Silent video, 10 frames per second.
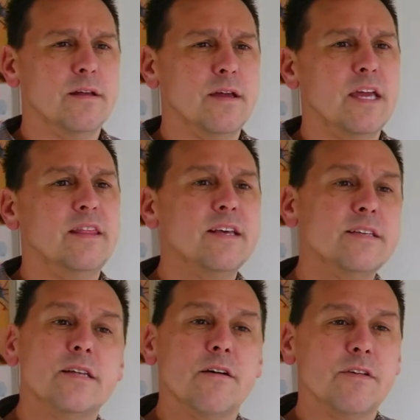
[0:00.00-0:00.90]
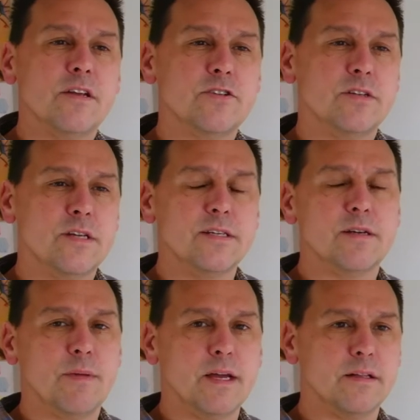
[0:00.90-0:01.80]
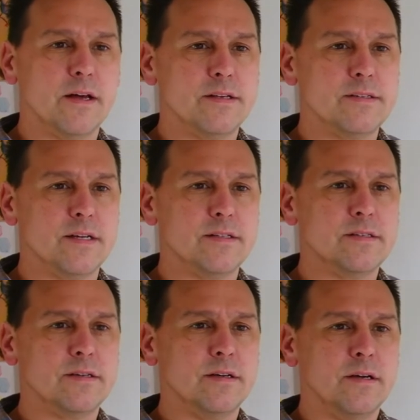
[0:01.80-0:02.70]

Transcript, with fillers: in this definition doesn't make a lot of sense.